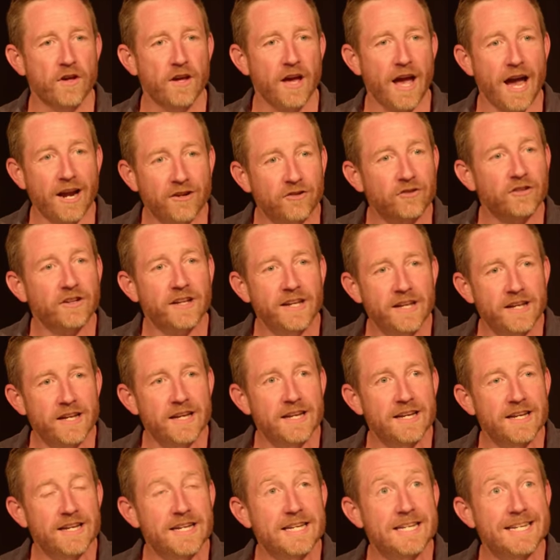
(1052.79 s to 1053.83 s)
actually
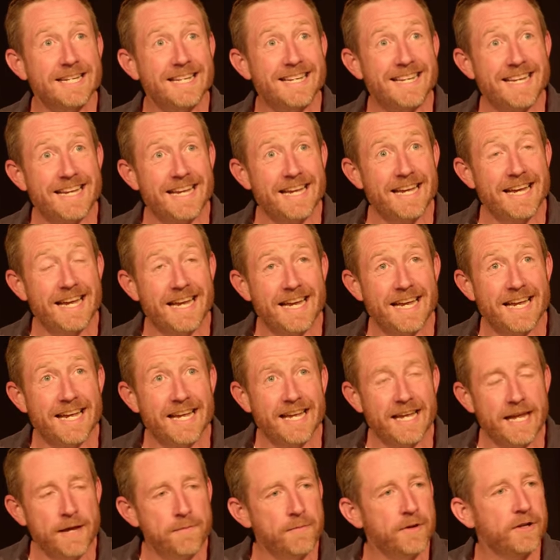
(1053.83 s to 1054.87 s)

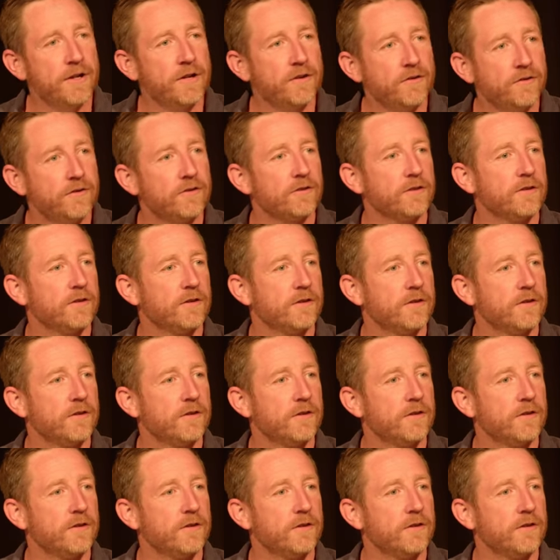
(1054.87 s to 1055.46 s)
imminent,